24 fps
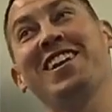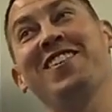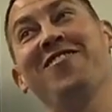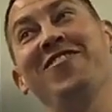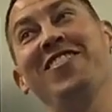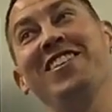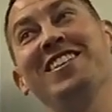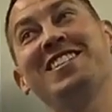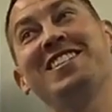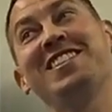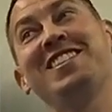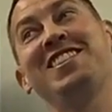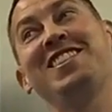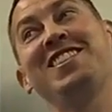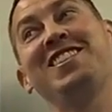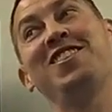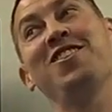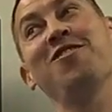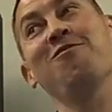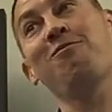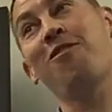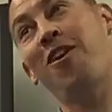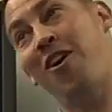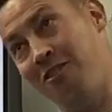convince
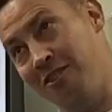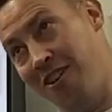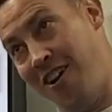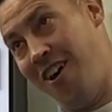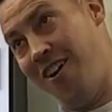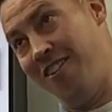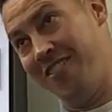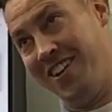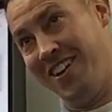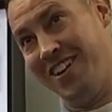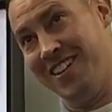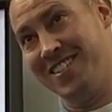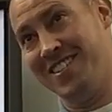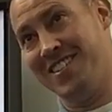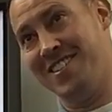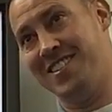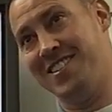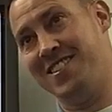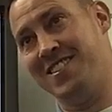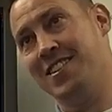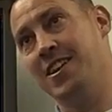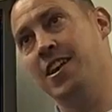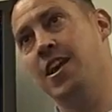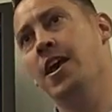the wrong
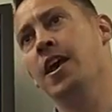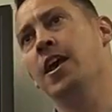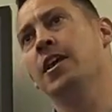audience.